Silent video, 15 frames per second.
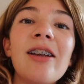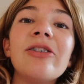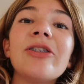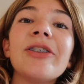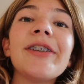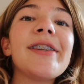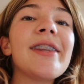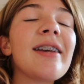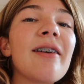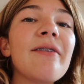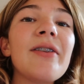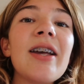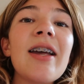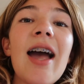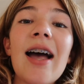Just think of
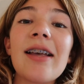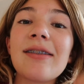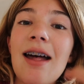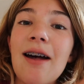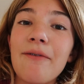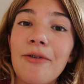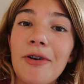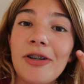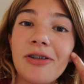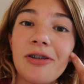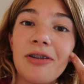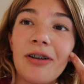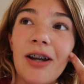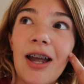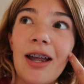it as that voice
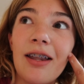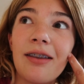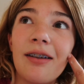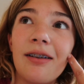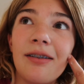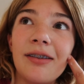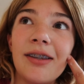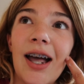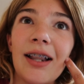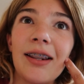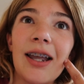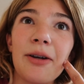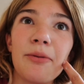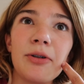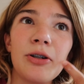in your head that
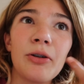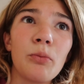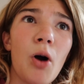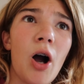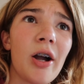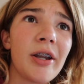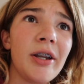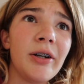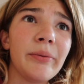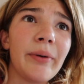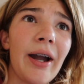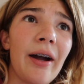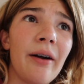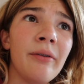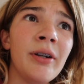like when you're walking
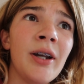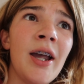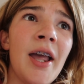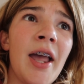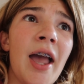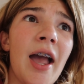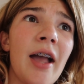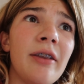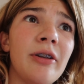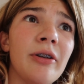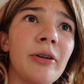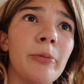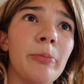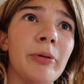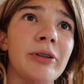around and
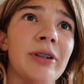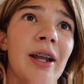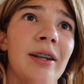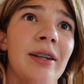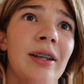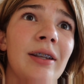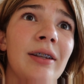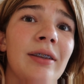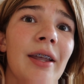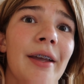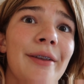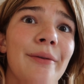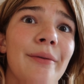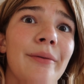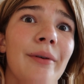you're pretending
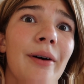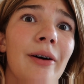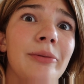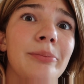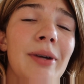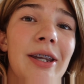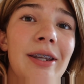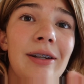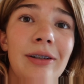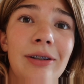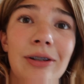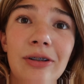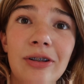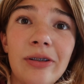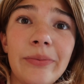that you are making the
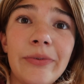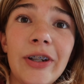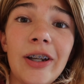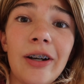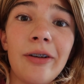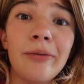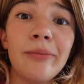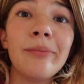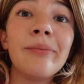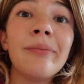YouTube video,